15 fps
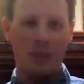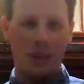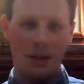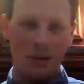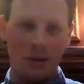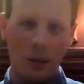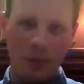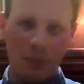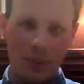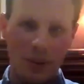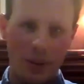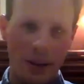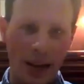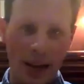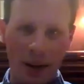because people
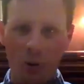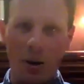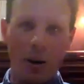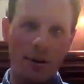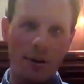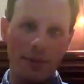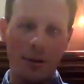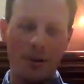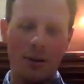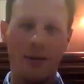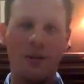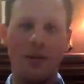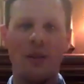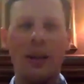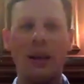are AWOL, you know,
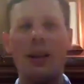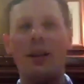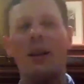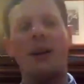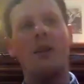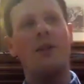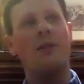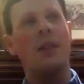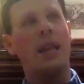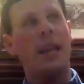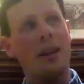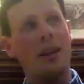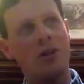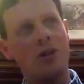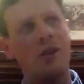they're on their
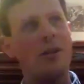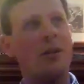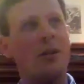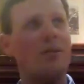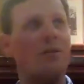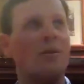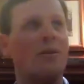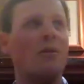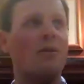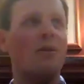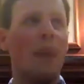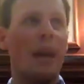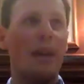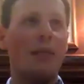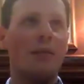vacations or
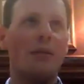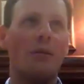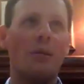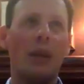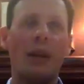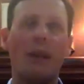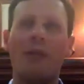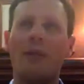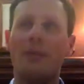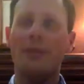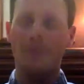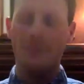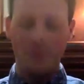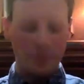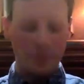sabbatical or whatever.
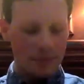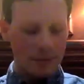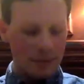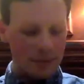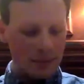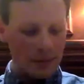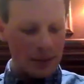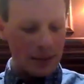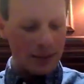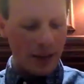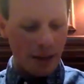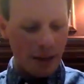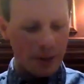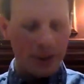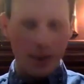
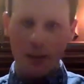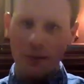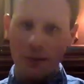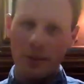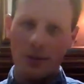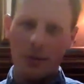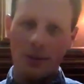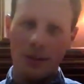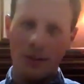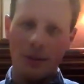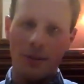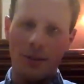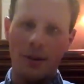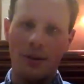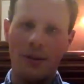Terrible time to be submitting a
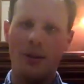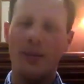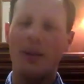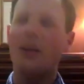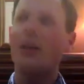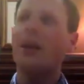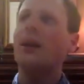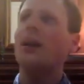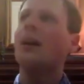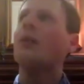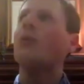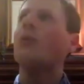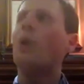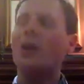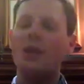book.
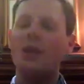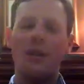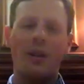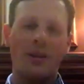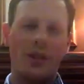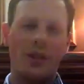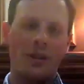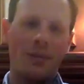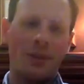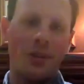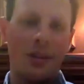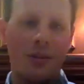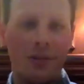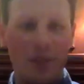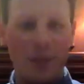One year I said to
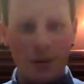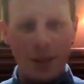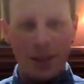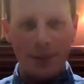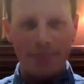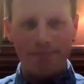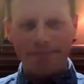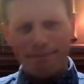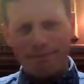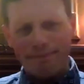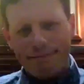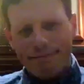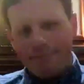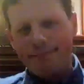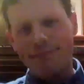myself, you know what?
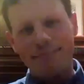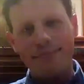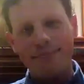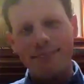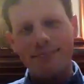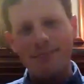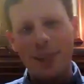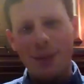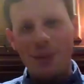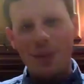I'm